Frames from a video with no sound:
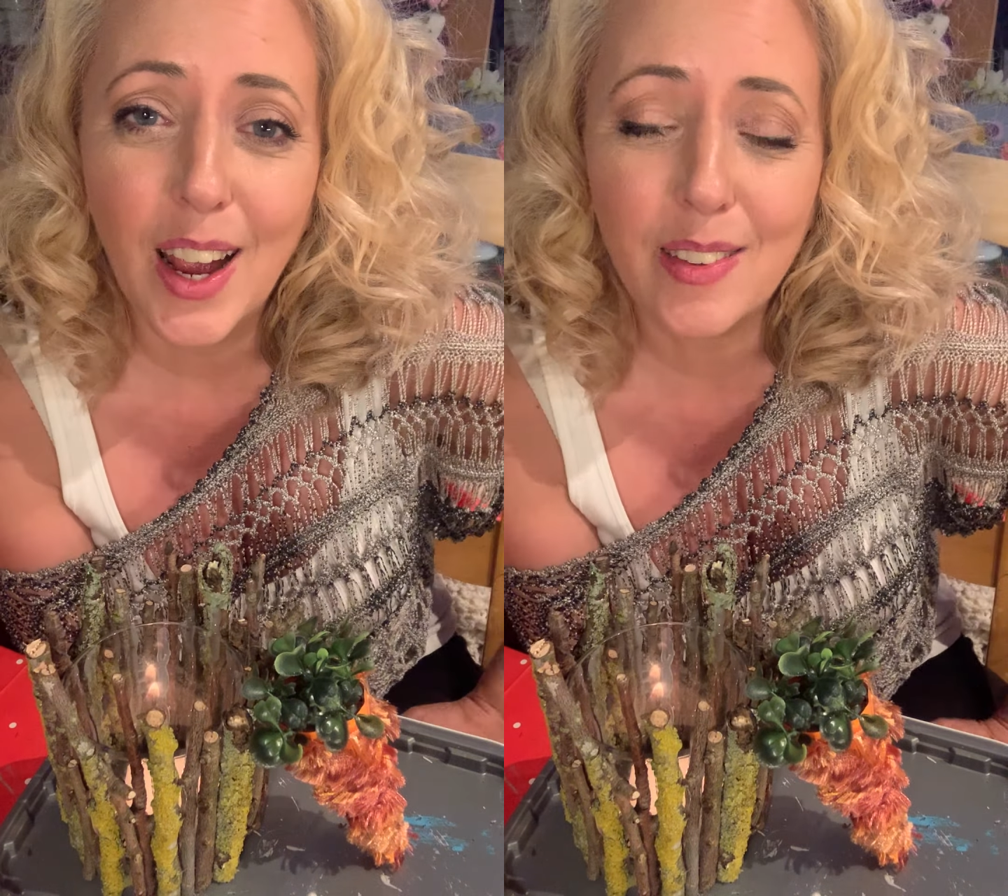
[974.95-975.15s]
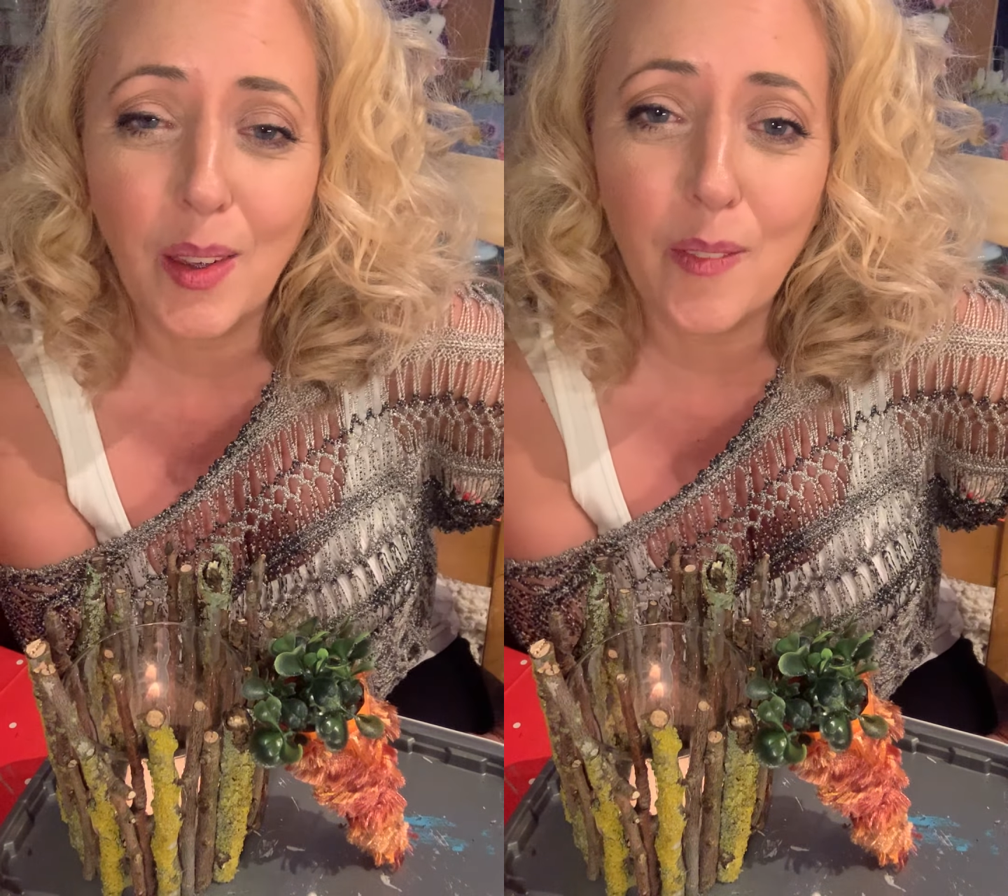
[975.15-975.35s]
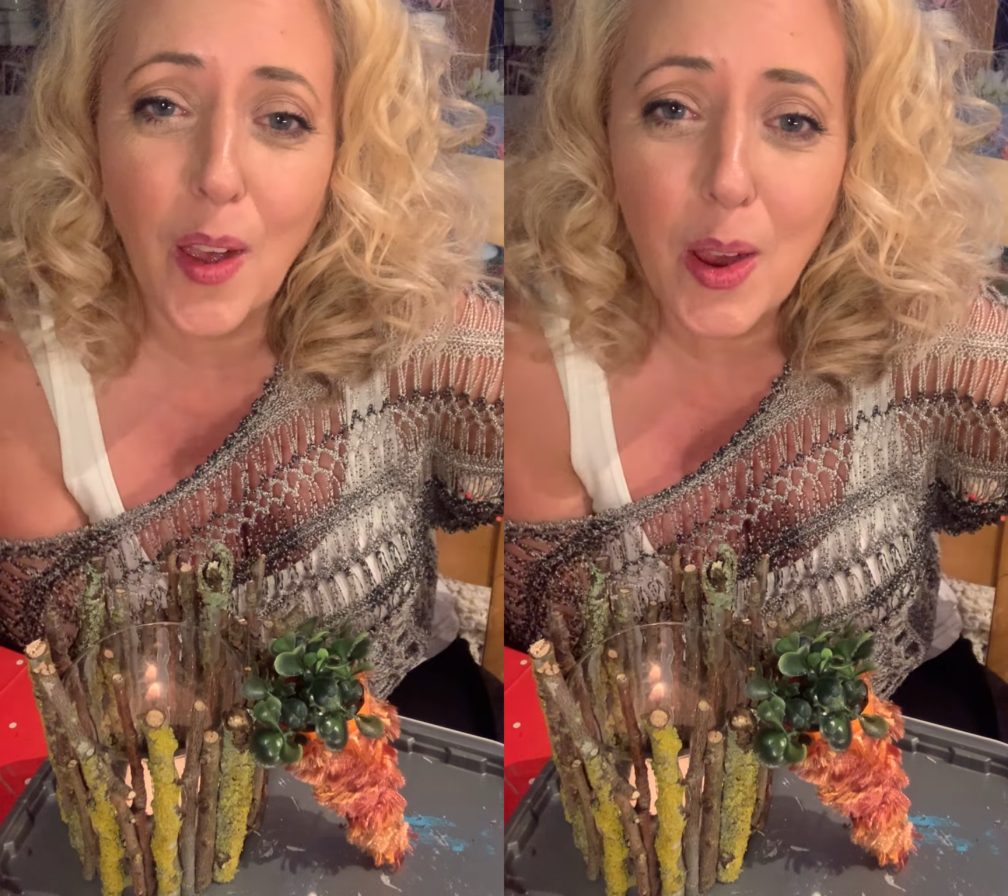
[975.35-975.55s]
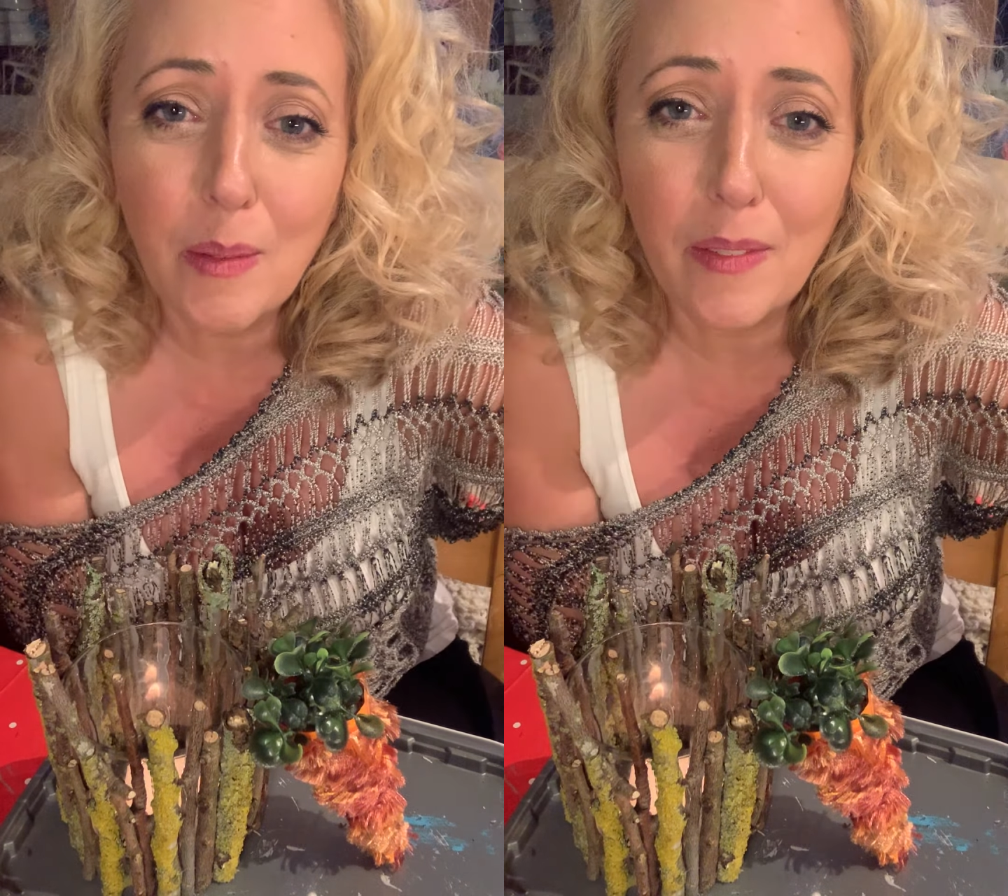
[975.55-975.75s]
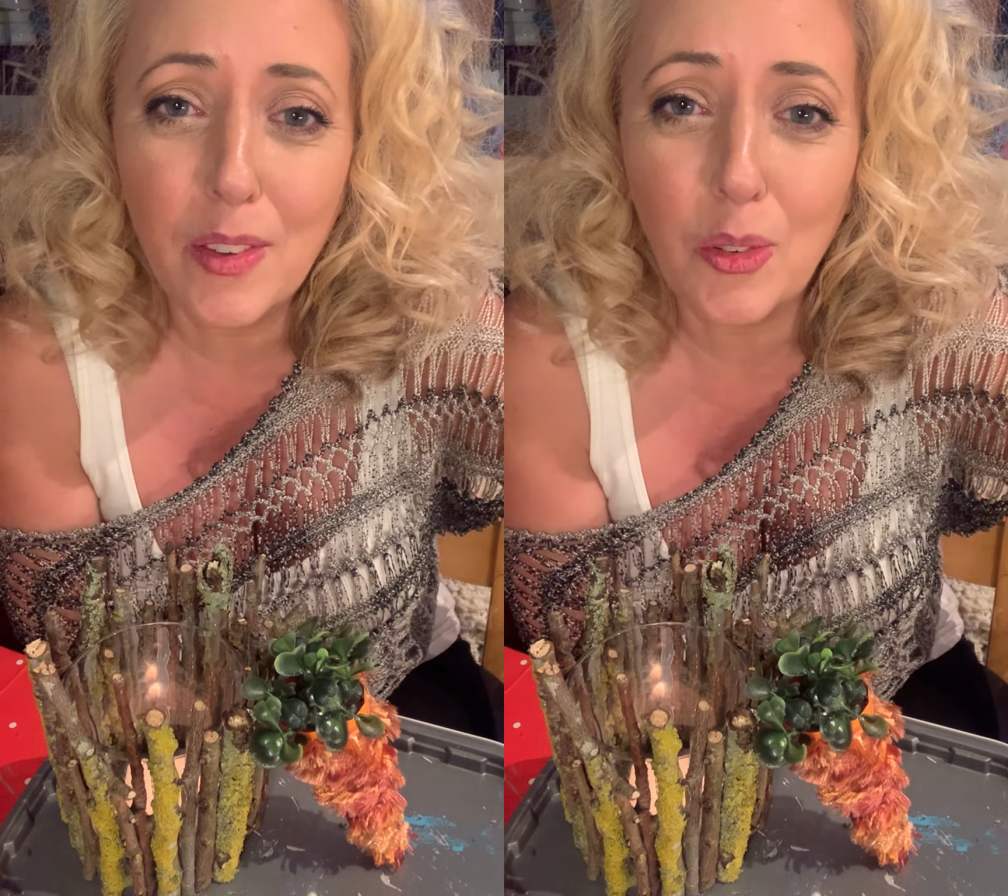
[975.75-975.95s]
So I hope
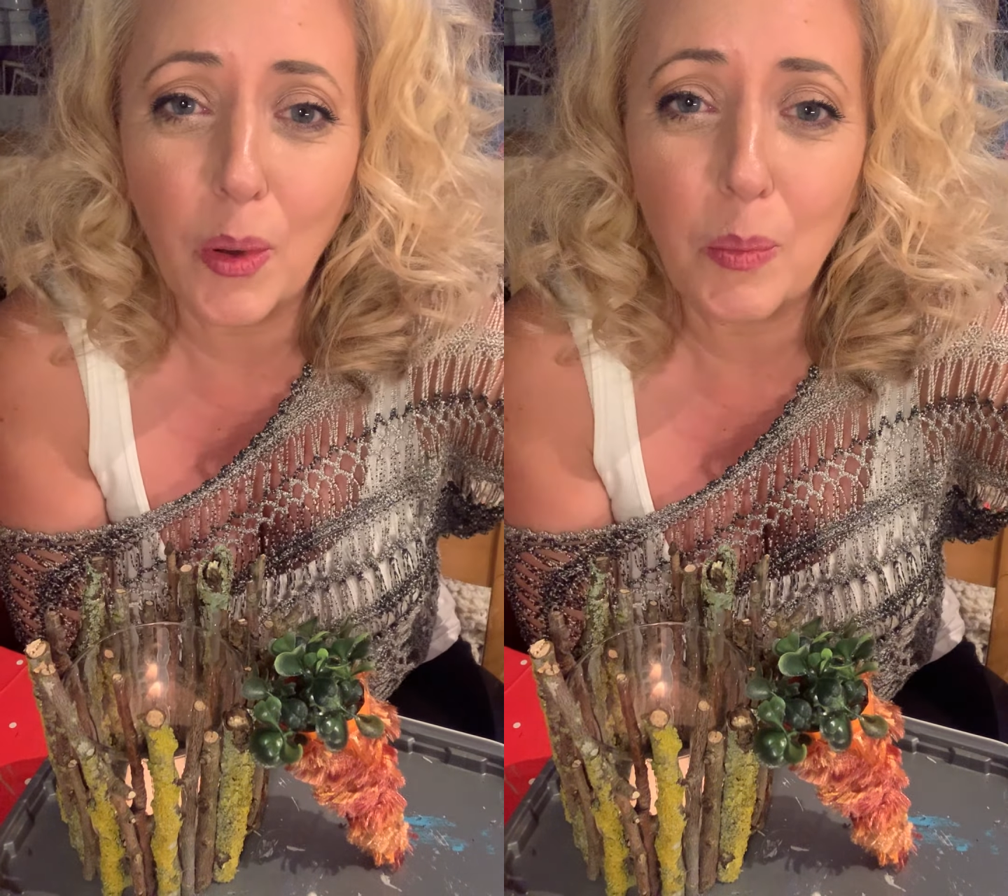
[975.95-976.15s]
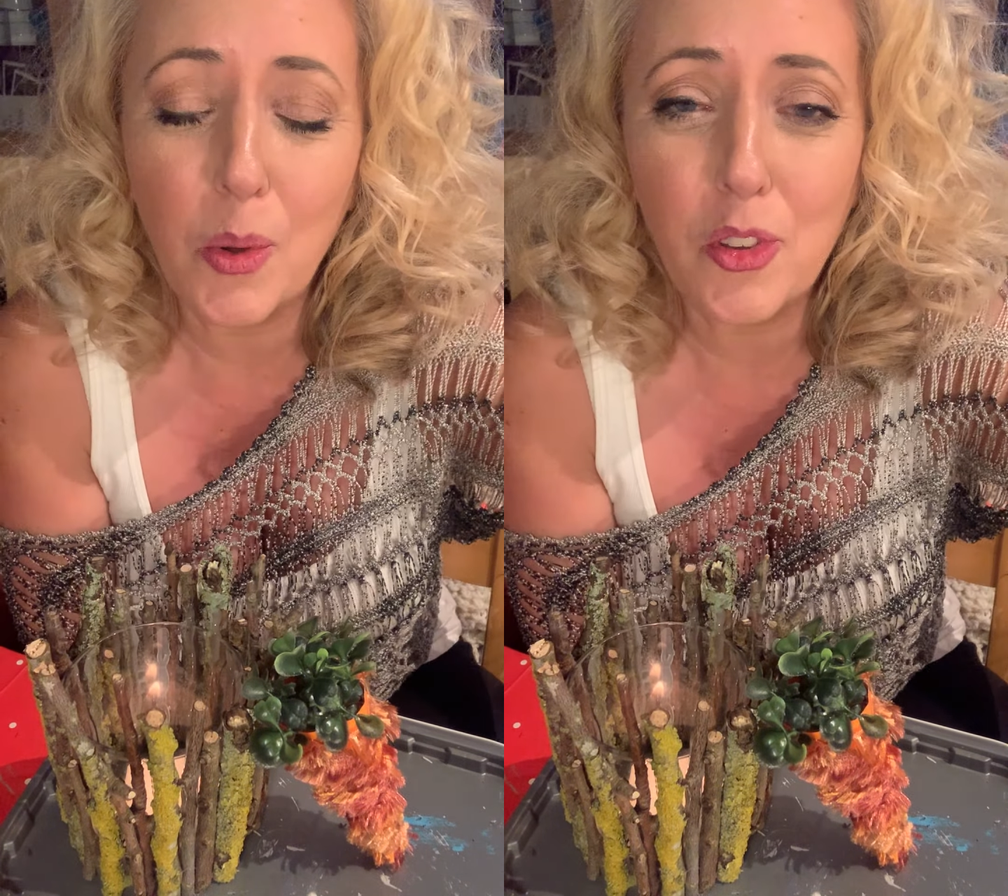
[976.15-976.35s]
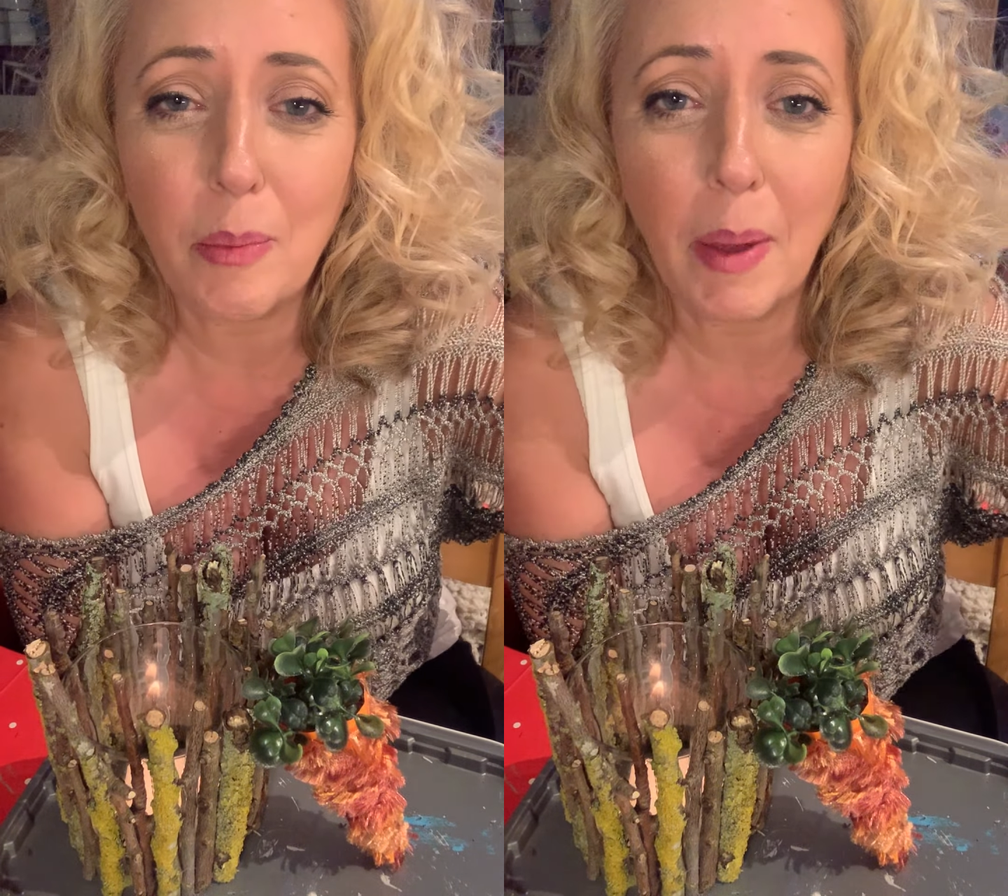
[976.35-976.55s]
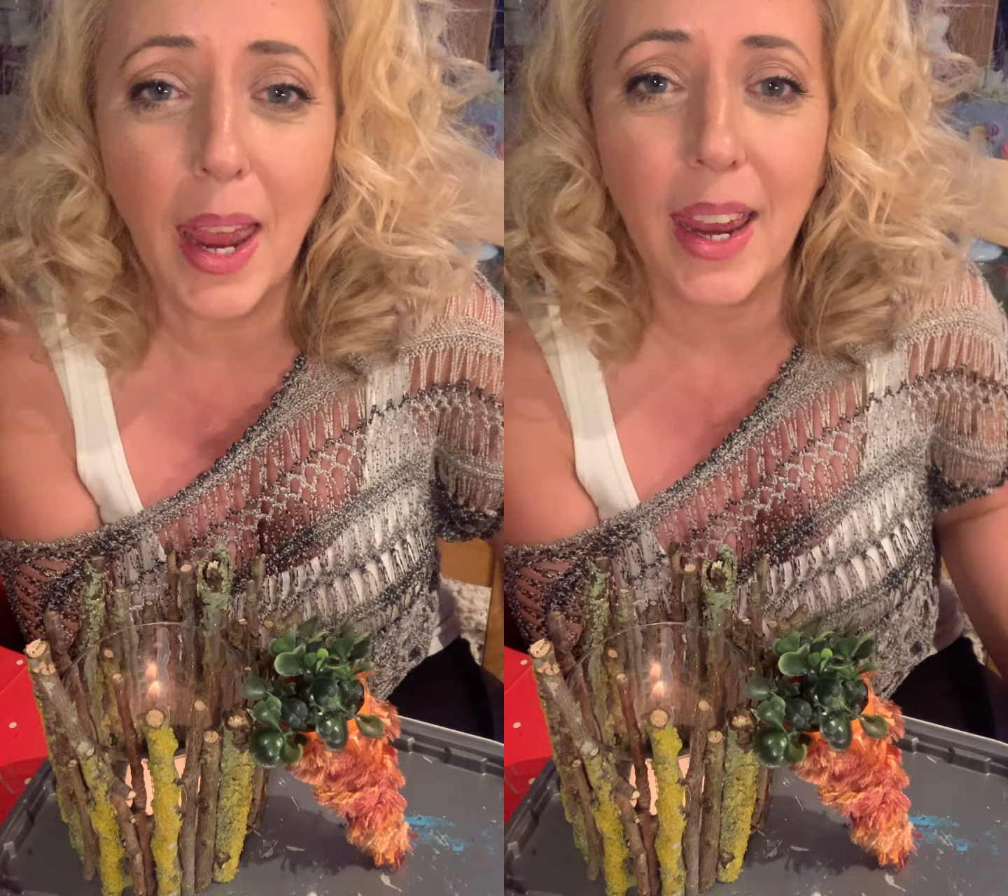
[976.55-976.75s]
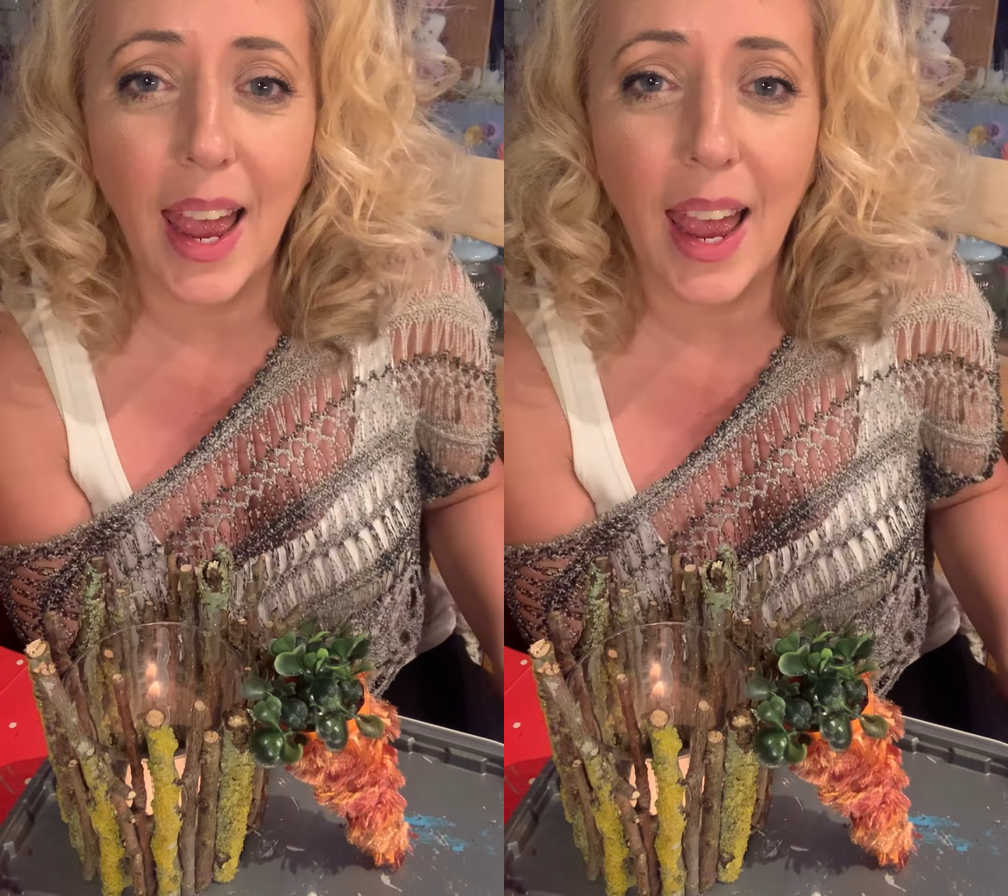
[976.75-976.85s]
you've enjoyed watching me,